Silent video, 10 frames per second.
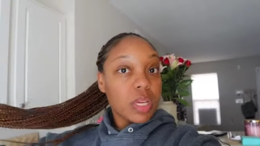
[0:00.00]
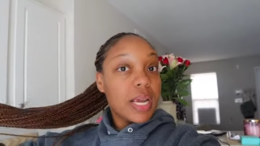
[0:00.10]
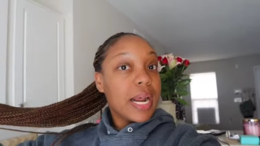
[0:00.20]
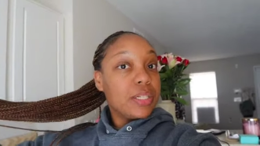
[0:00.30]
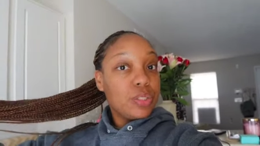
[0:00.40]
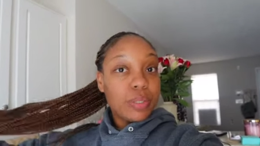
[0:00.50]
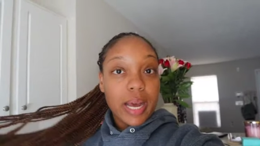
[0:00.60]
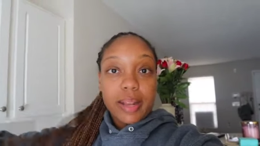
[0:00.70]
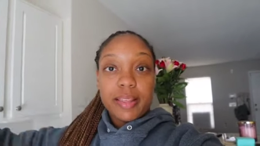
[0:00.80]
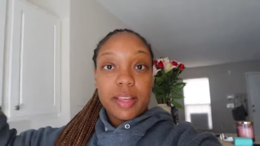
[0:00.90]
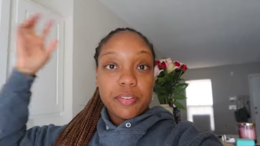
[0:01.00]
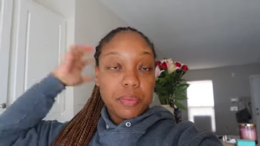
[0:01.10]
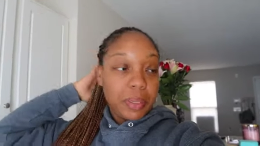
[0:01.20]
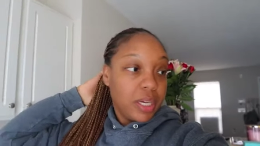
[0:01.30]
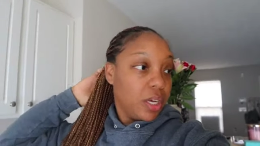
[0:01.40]
and I do not like that
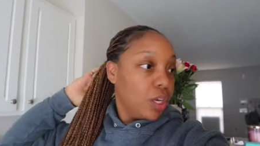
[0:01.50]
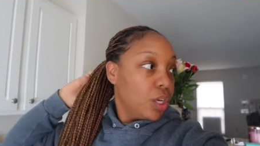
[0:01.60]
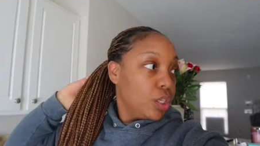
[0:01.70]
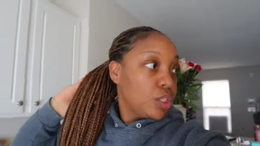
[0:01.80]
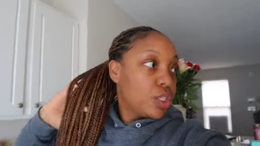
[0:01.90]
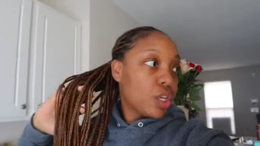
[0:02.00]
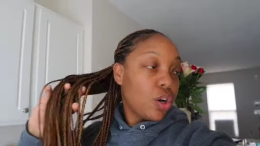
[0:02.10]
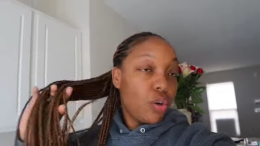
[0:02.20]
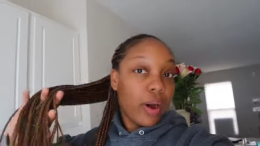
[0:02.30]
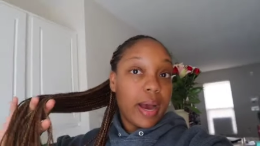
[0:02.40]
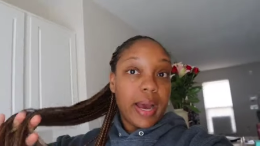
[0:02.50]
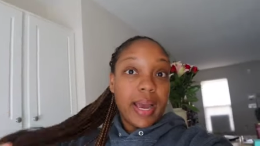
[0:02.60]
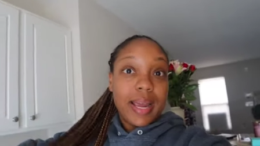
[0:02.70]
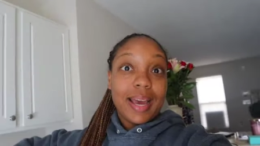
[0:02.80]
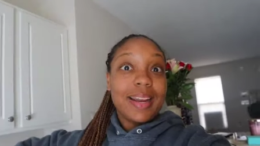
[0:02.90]
for me so
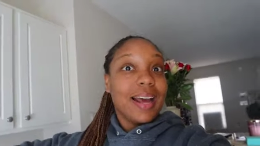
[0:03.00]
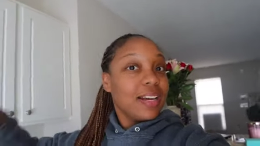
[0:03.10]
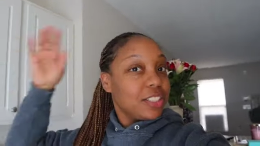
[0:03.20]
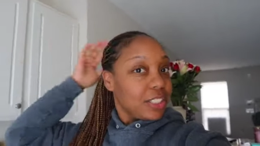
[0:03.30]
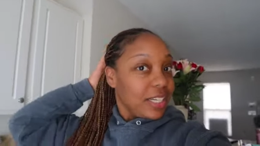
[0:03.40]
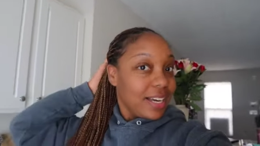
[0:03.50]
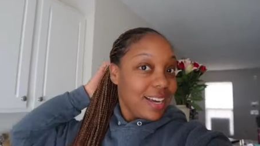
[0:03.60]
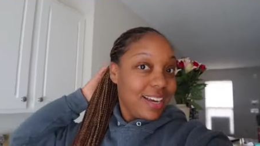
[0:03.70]
I and actually